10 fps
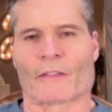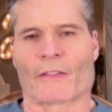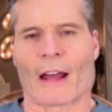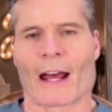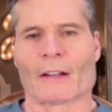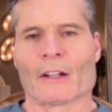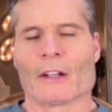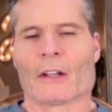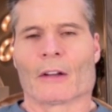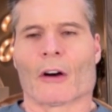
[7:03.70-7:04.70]
fat.
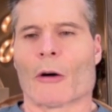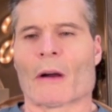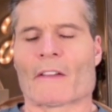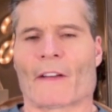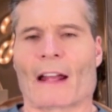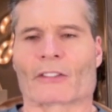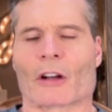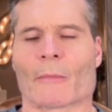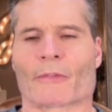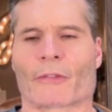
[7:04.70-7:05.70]
All my fats
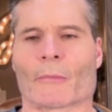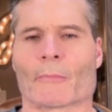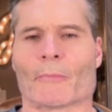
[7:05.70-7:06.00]
come from,